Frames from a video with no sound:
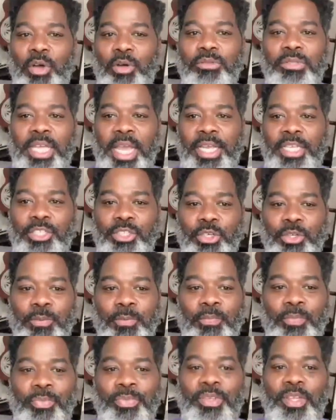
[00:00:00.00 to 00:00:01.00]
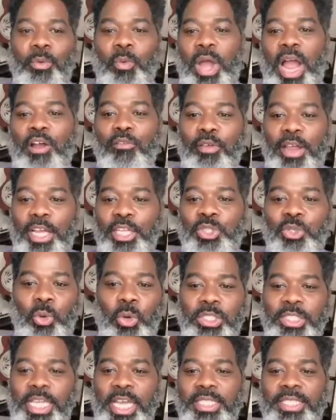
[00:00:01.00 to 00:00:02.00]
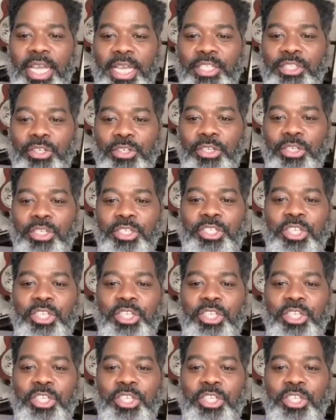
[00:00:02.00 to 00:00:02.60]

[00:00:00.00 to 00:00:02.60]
felt danger where I ran towards that danger.